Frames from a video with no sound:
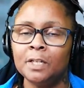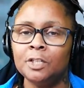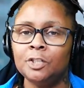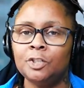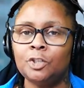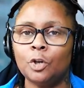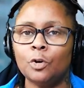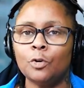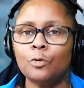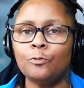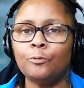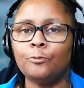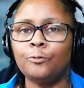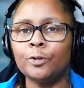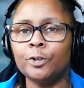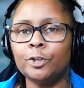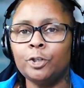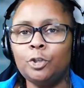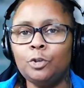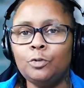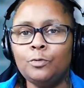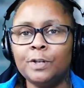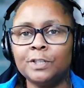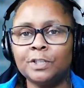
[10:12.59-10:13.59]
So for
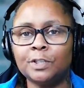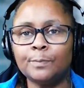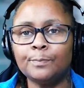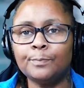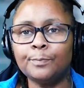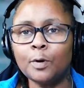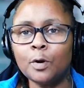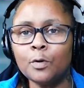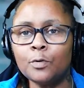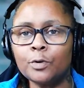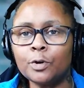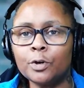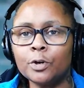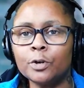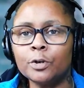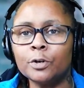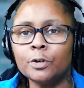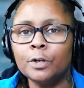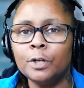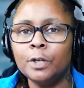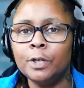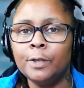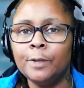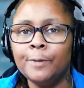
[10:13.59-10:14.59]
you as a
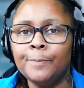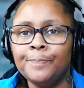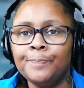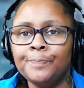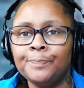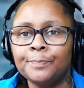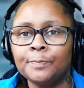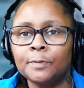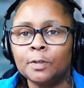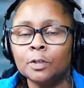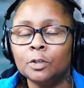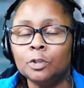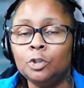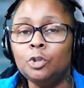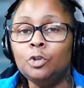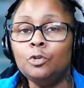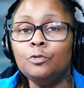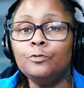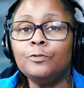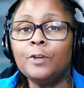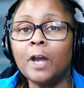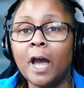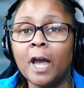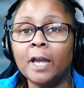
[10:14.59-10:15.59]
broker,
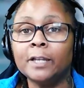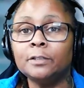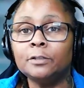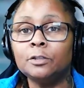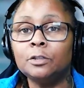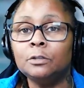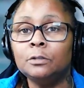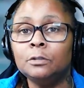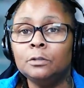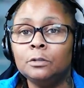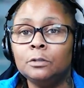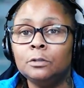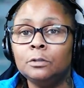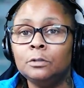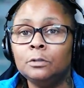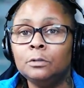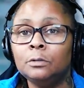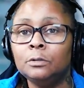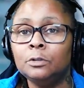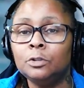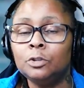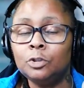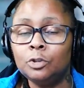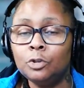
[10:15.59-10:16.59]
you've got
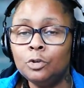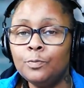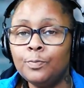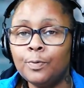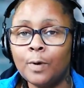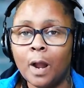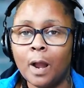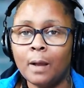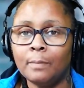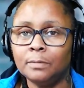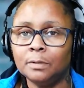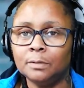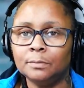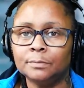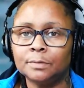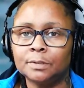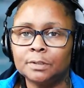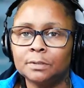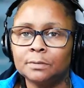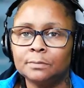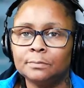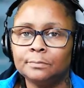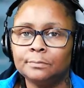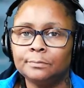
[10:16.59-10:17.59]
two
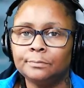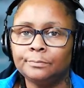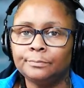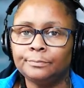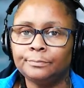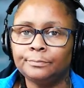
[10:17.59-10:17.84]
problems.